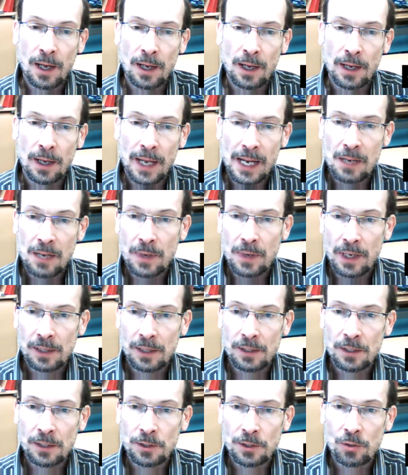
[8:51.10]
aim
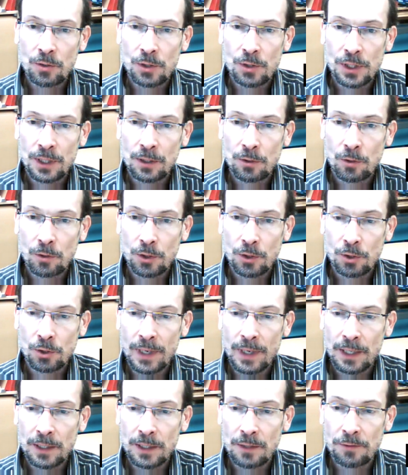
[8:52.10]
at inducing
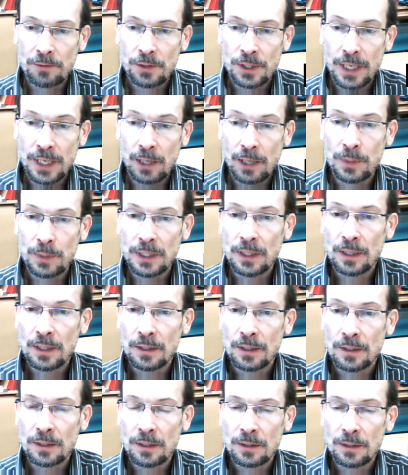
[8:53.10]
cross-reactive
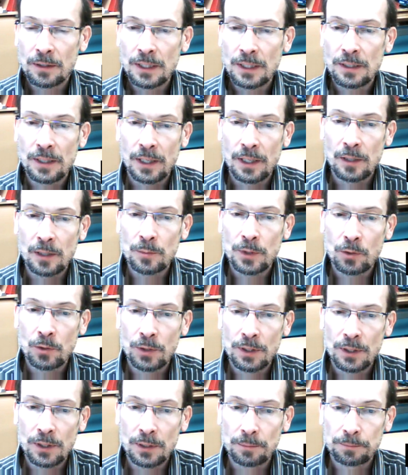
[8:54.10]
cell-mediated T-cell
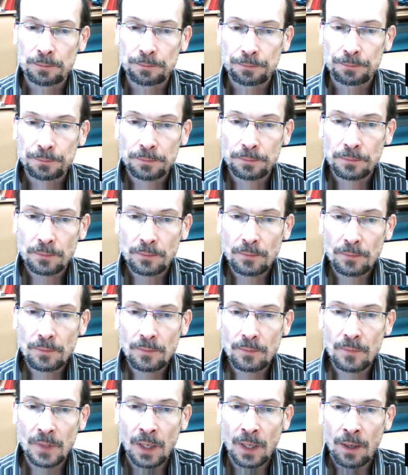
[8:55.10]
immunity.
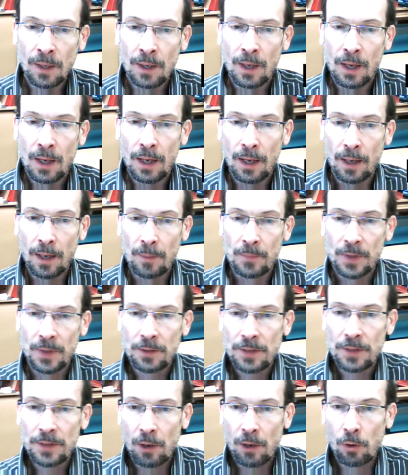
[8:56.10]

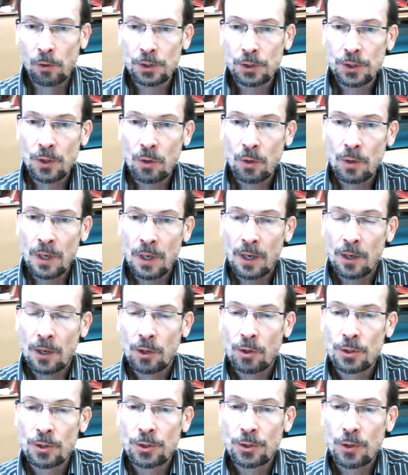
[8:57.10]
There are also
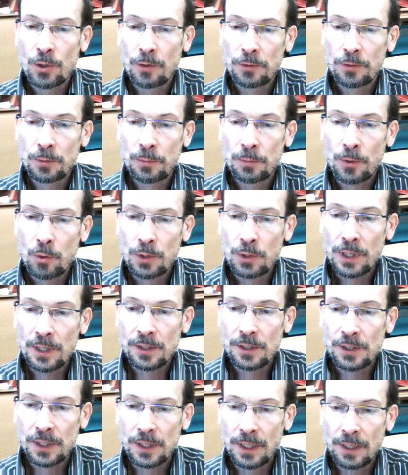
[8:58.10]
conserved
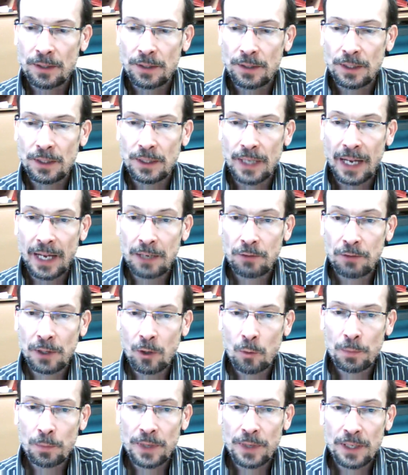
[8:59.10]
proteins in the
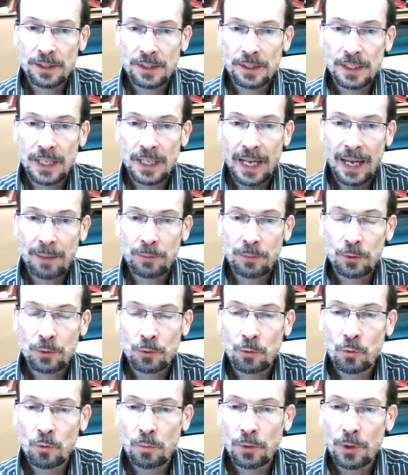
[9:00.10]
envelope. There's the
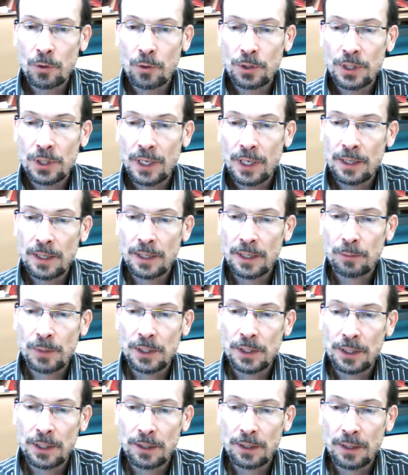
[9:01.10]
M2 protein, and
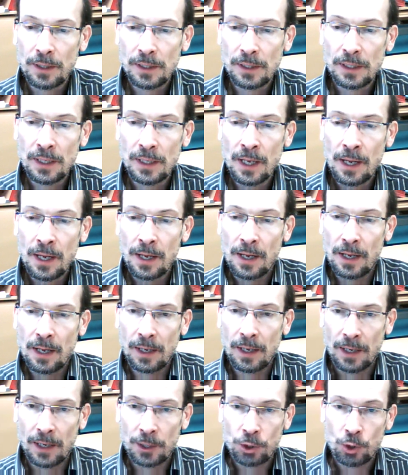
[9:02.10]
particularly
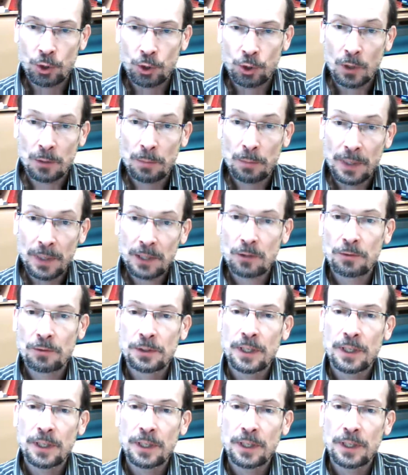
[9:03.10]
a short bit of the